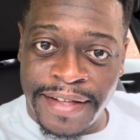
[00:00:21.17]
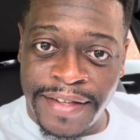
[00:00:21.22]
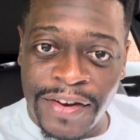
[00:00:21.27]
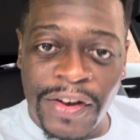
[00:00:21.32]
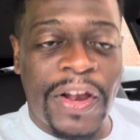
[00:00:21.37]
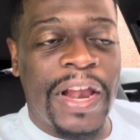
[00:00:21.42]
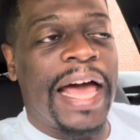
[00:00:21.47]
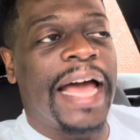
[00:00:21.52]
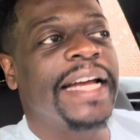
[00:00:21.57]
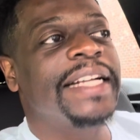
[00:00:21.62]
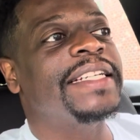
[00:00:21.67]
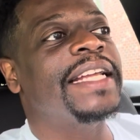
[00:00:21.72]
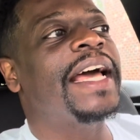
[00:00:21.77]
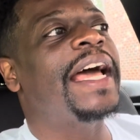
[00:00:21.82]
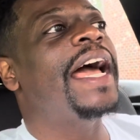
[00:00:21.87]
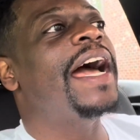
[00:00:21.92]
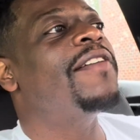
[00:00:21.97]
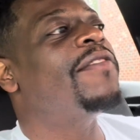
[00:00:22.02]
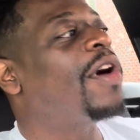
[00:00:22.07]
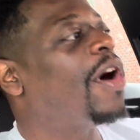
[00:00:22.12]
Like to
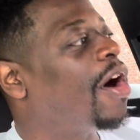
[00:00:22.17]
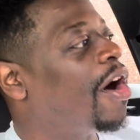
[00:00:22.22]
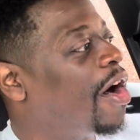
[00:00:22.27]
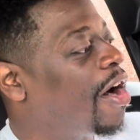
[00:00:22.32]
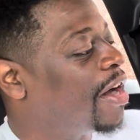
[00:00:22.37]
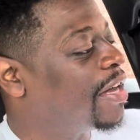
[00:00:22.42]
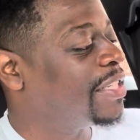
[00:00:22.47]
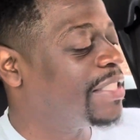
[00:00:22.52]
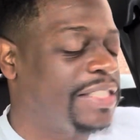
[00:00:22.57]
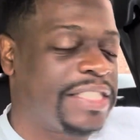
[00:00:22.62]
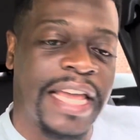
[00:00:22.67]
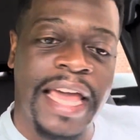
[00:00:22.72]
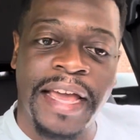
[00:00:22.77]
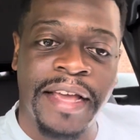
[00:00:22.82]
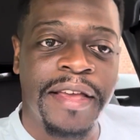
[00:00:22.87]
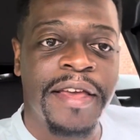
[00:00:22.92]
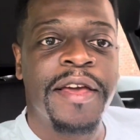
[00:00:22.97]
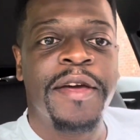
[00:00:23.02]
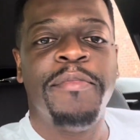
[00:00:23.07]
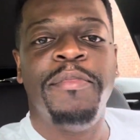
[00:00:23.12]
have a heart attack
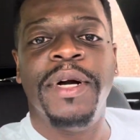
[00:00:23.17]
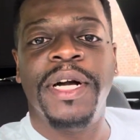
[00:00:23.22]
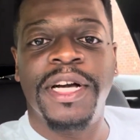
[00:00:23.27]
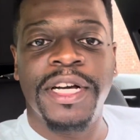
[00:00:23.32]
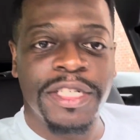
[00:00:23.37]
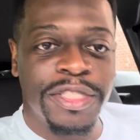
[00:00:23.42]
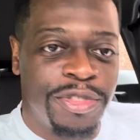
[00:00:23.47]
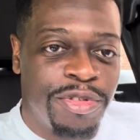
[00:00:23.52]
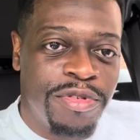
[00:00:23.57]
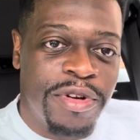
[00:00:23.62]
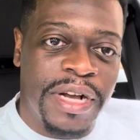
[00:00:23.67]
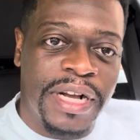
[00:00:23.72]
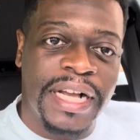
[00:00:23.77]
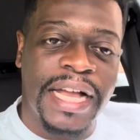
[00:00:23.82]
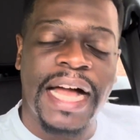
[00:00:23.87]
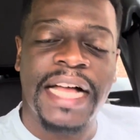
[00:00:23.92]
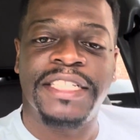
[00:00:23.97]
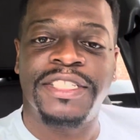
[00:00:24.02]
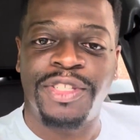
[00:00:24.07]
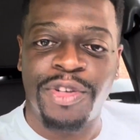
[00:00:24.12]
because you done
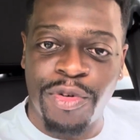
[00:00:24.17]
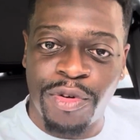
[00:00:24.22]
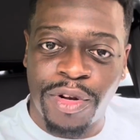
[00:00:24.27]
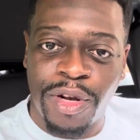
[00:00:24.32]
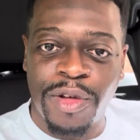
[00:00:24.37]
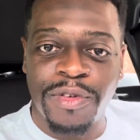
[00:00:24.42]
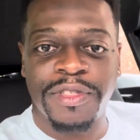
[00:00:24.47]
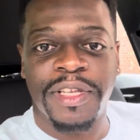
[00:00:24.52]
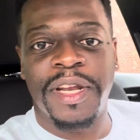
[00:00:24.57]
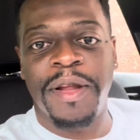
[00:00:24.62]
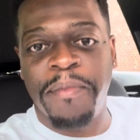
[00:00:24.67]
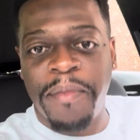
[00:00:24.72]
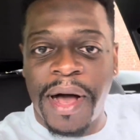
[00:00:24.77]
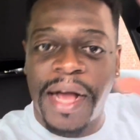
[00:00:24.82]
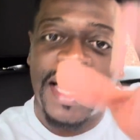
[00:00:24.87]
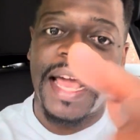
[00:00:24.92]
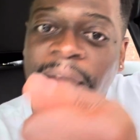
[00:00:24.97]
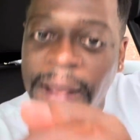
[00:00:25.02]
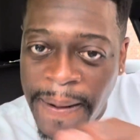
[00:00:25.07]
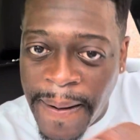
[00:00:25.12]
got so close and the
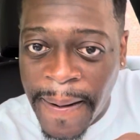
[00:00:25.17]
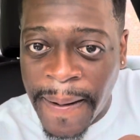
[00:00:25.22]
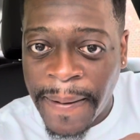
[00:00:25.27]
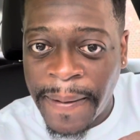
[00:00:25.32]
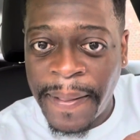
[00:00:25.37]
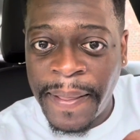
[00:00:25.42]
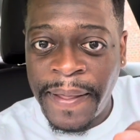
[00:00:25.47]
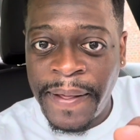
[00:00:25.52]
monkey, Huh?